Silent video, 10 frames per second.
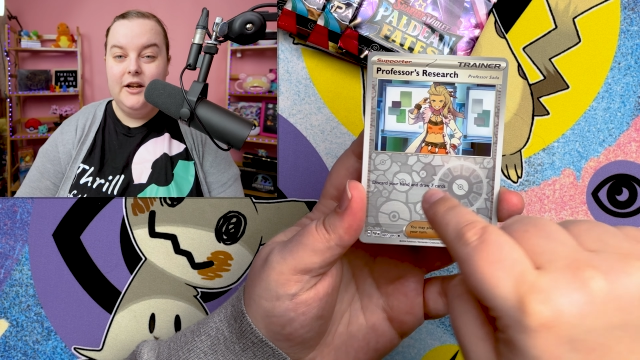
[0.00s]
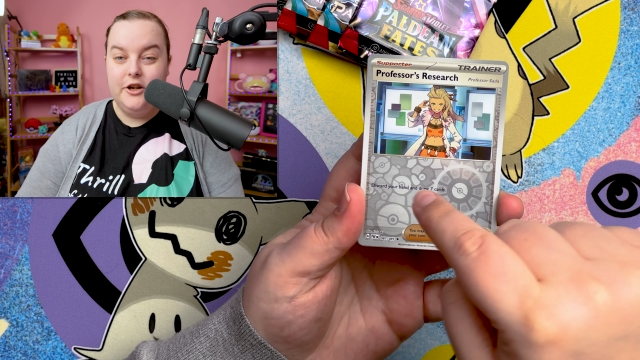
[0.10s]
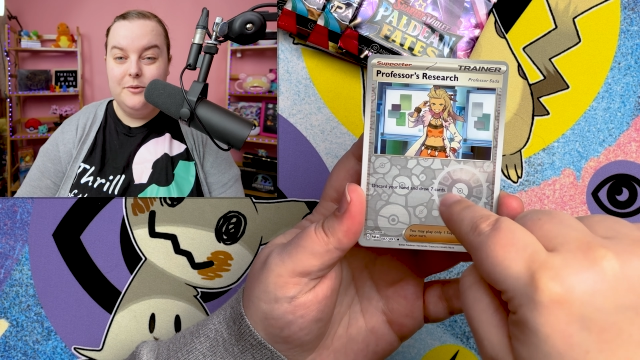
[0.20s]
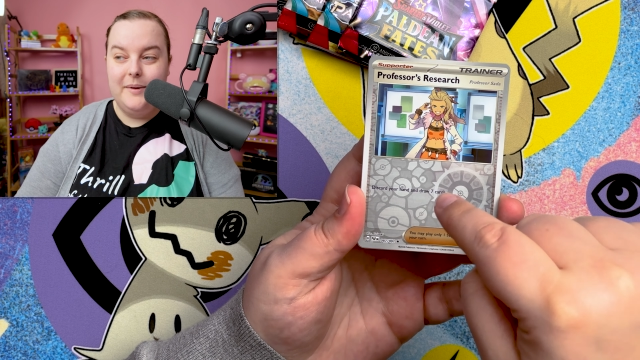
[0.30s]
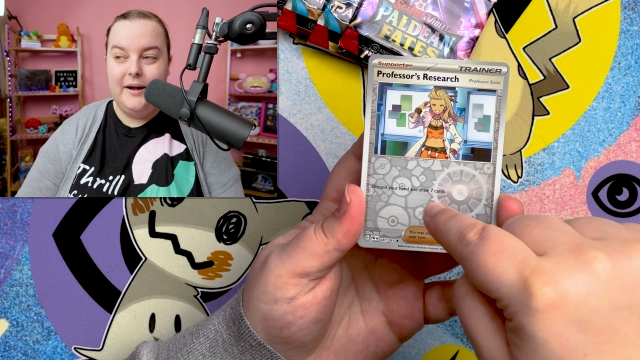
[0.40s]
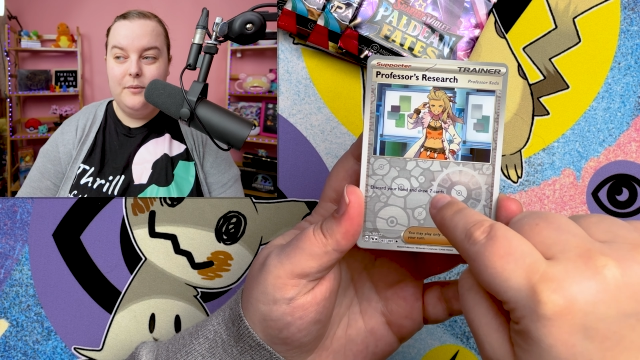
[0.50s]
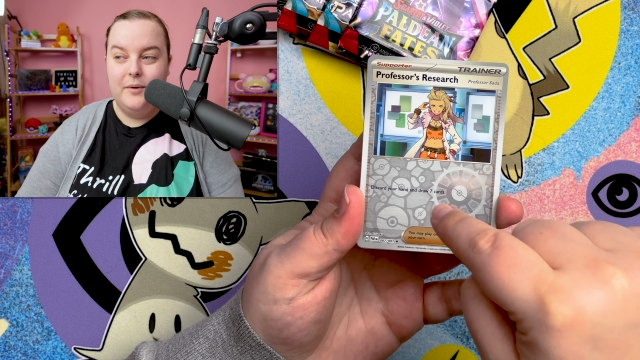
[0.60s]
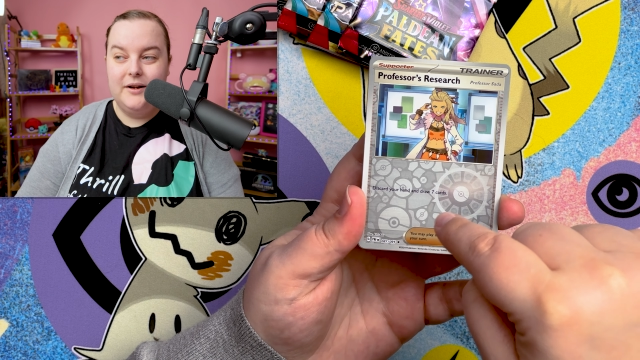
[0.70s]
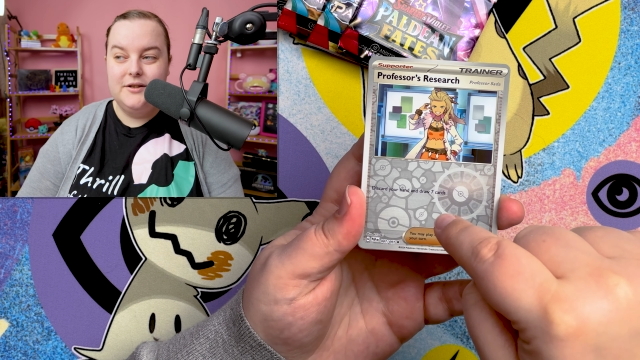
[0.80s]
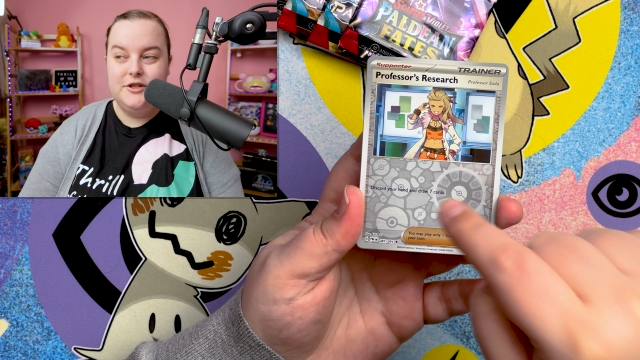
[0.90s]
You may
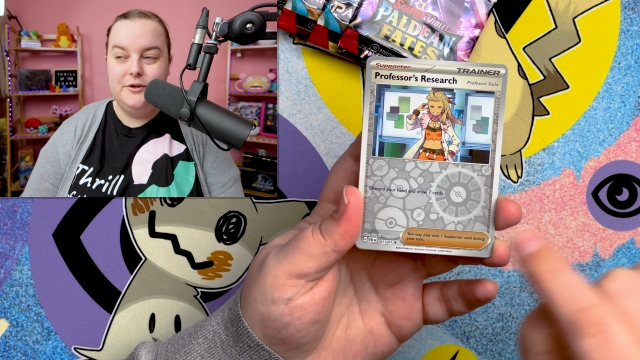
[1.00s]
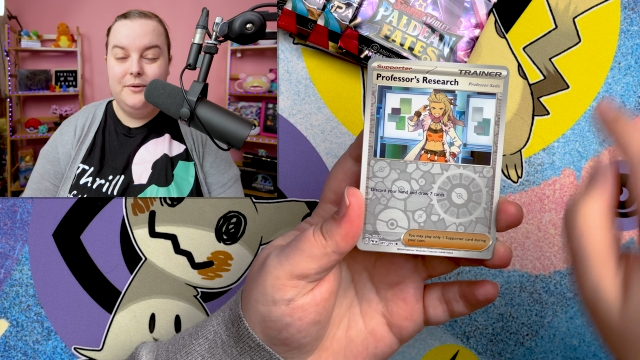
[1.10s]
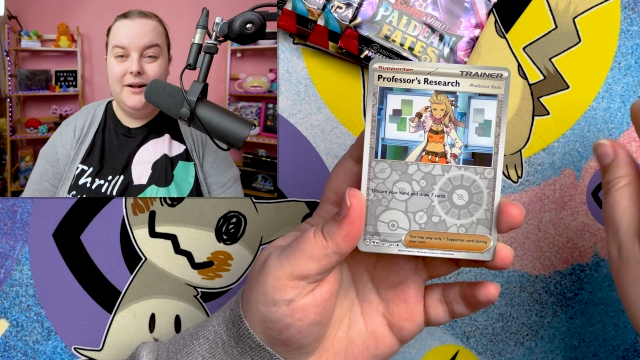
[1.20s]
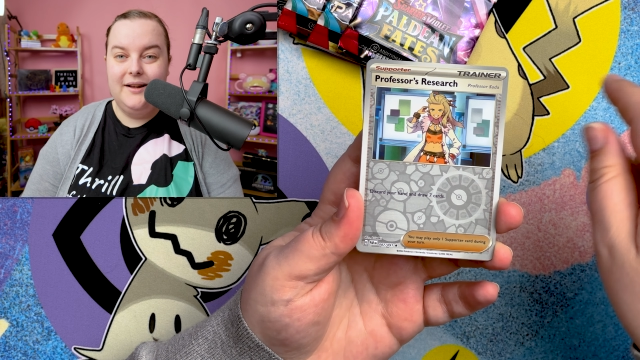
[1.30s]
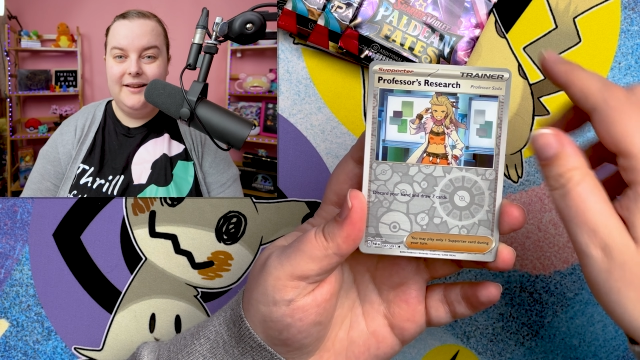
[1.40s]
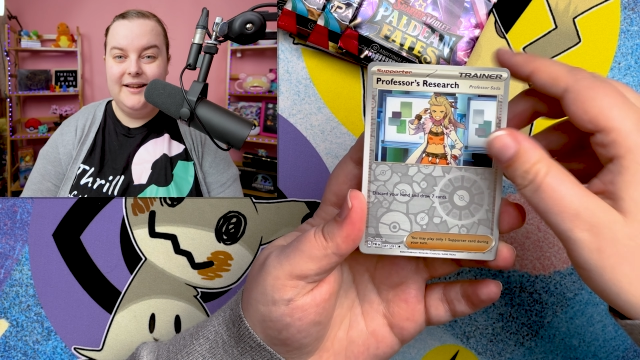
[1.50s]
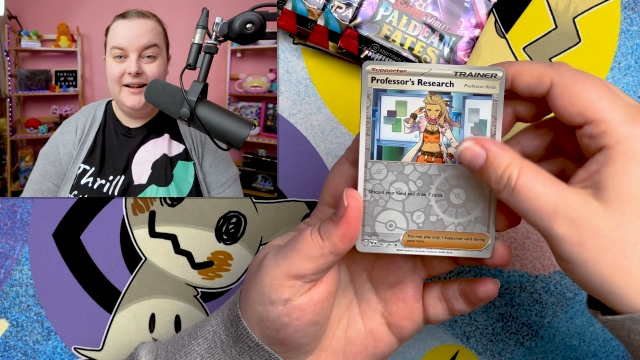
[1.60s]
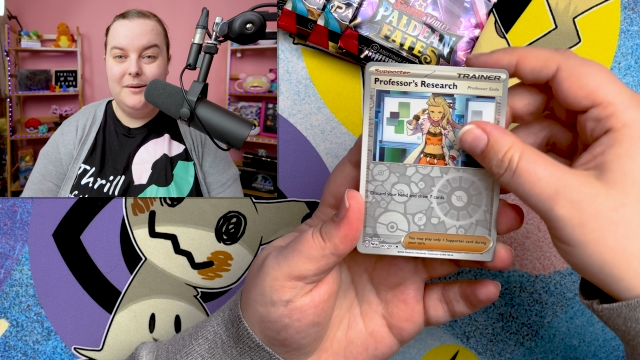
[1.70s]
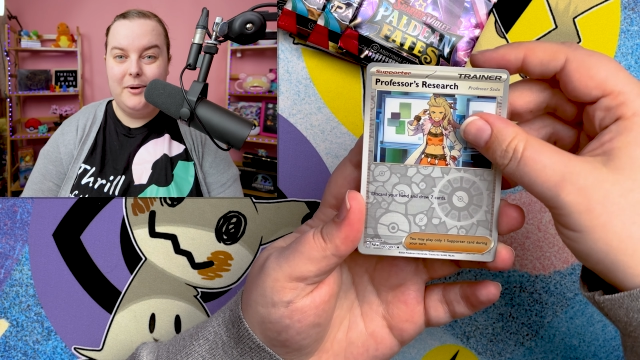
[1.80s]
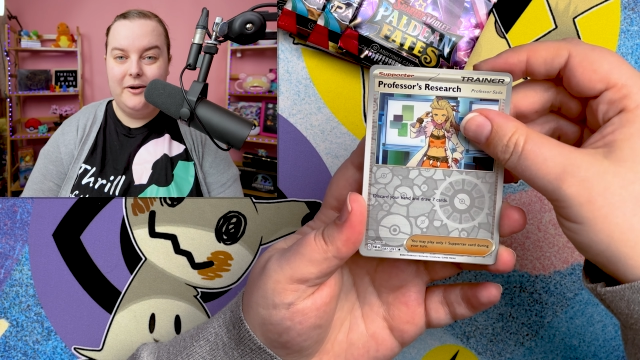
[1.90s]
want to
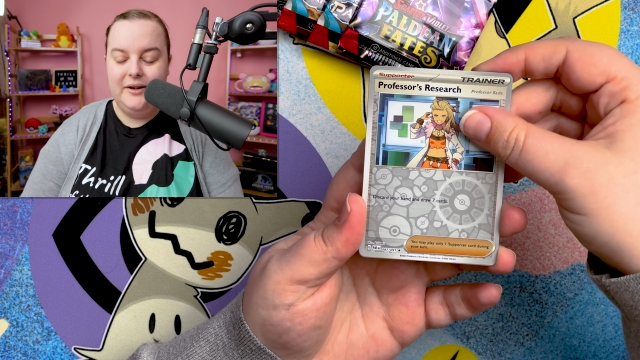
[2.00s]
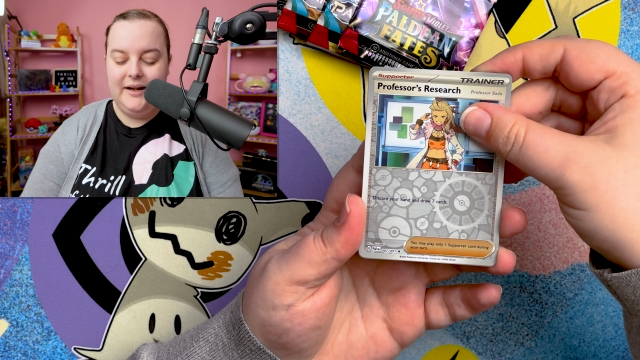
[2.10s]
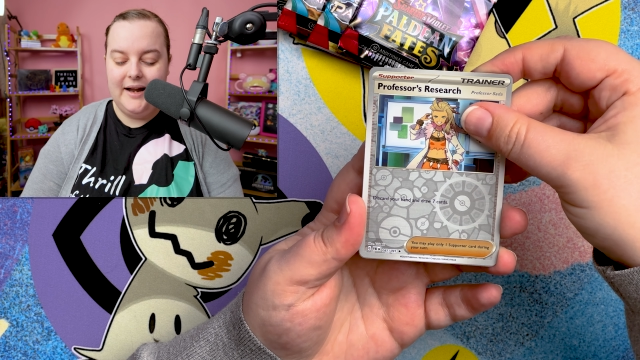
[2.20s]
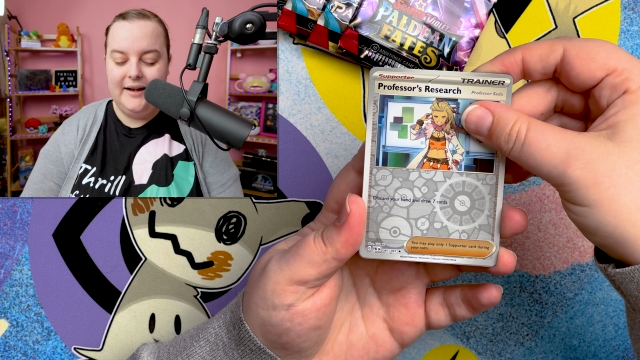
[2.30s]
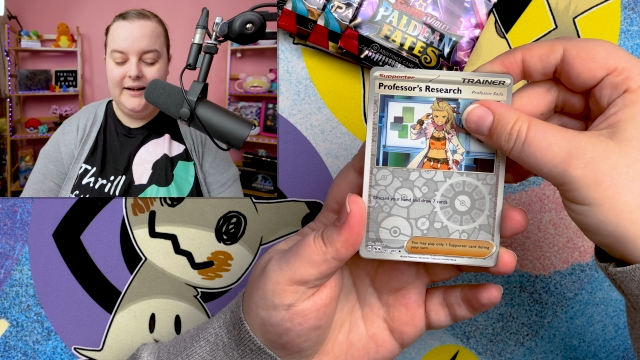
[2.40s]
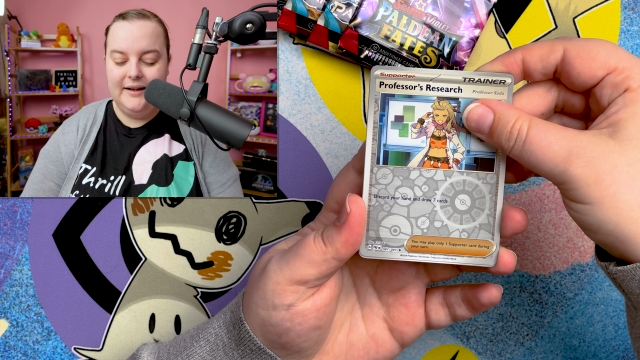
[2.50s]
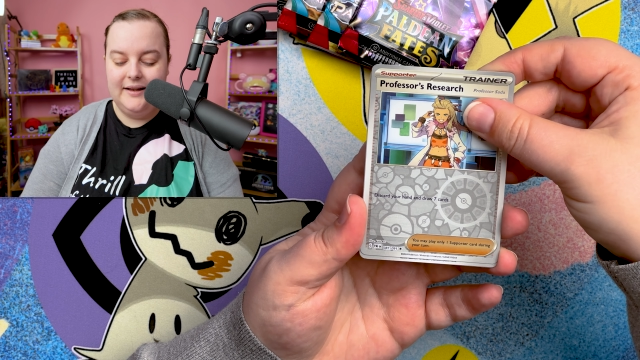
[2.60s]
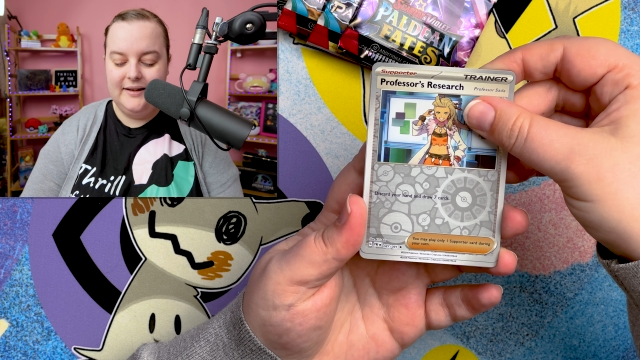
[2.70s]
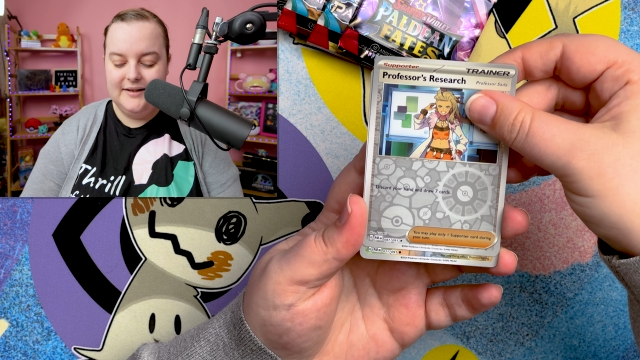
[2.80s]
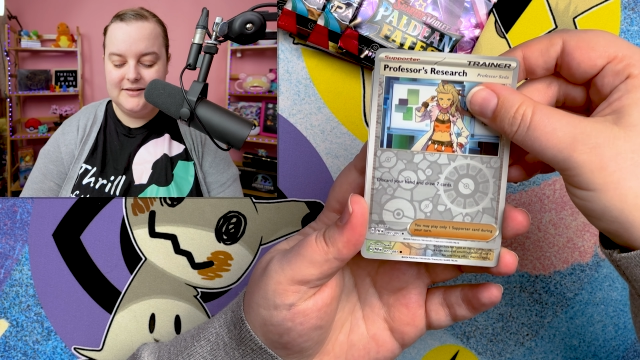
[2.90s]
think about getting
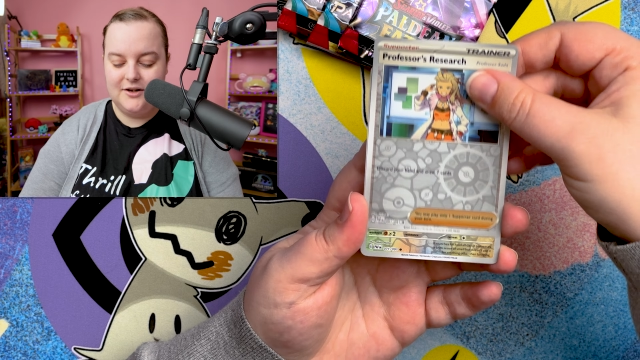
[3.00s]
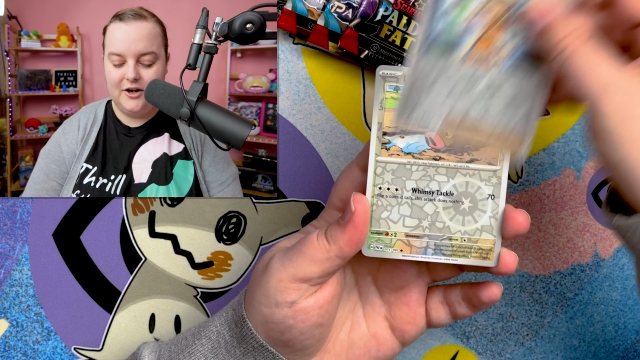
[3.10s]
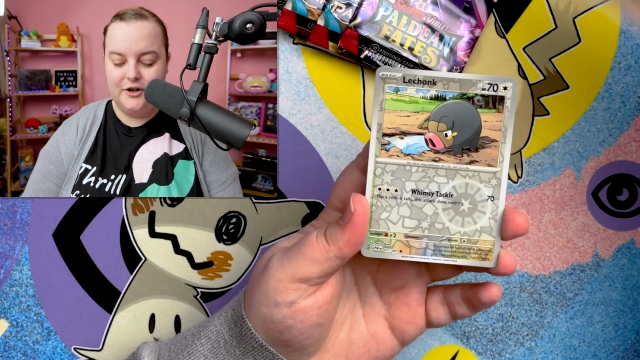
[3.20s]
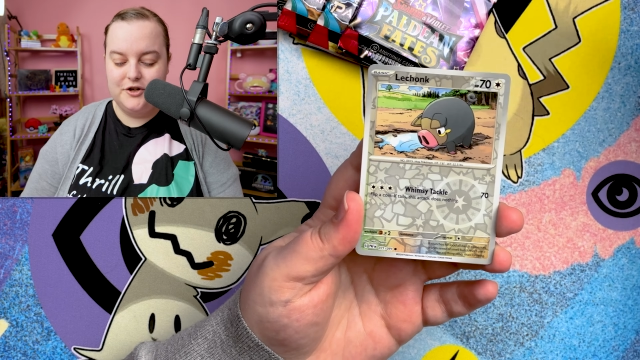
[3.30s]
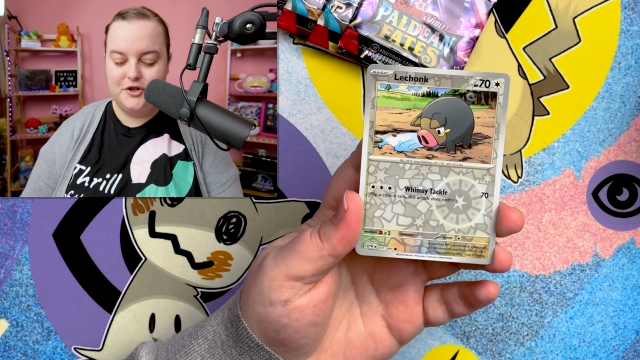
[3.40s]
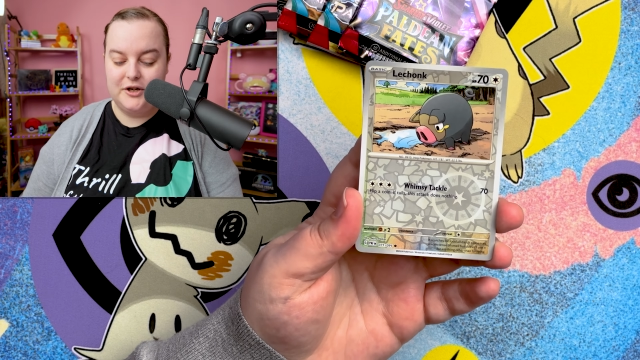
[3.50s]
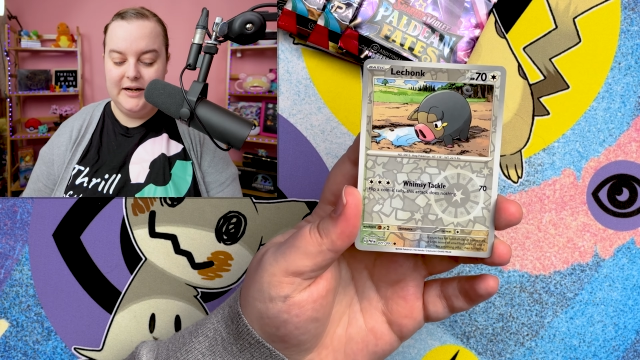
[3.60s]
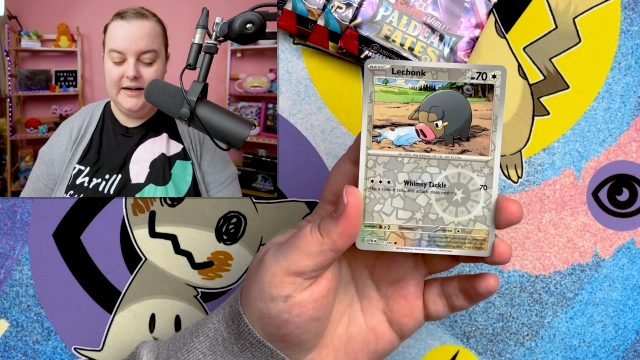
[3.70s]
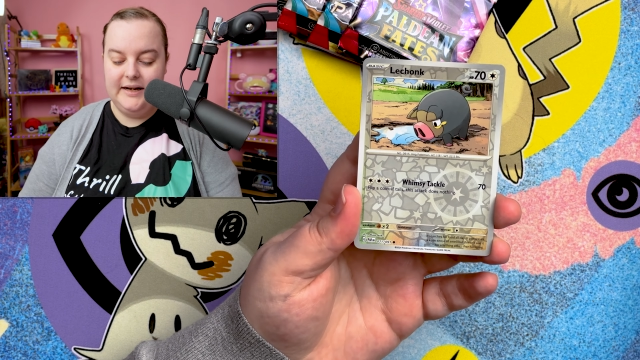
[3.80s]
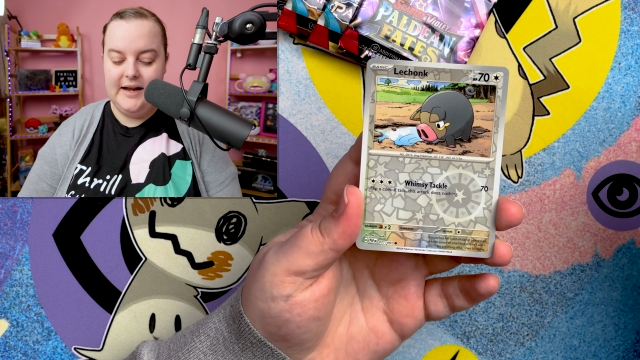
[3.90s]
this card
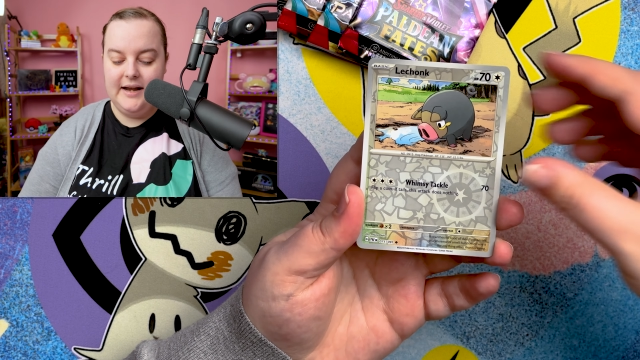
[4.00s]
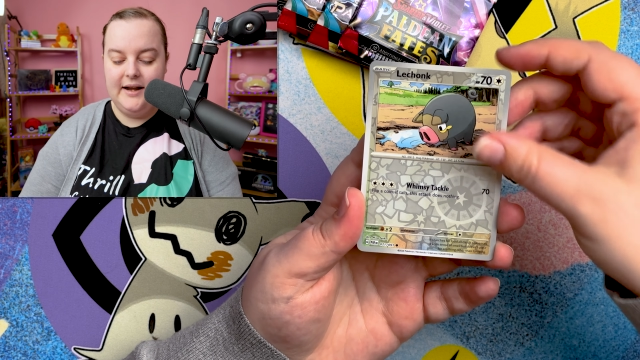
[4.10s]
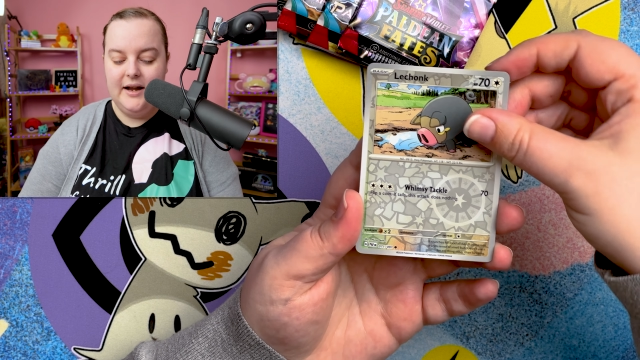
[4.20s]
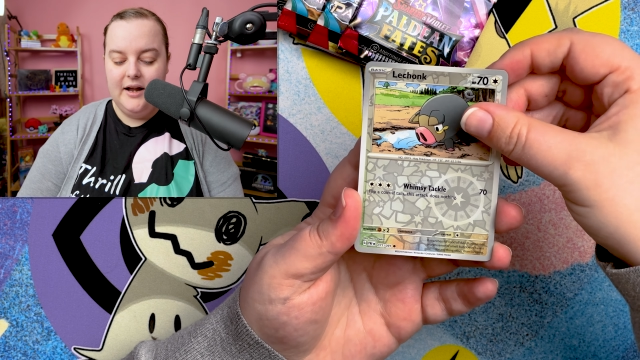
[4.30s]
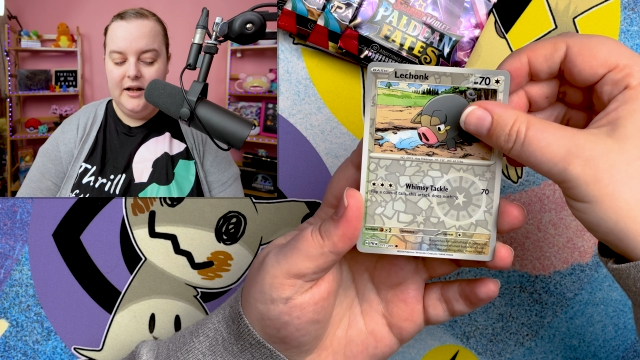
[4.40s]
traded in,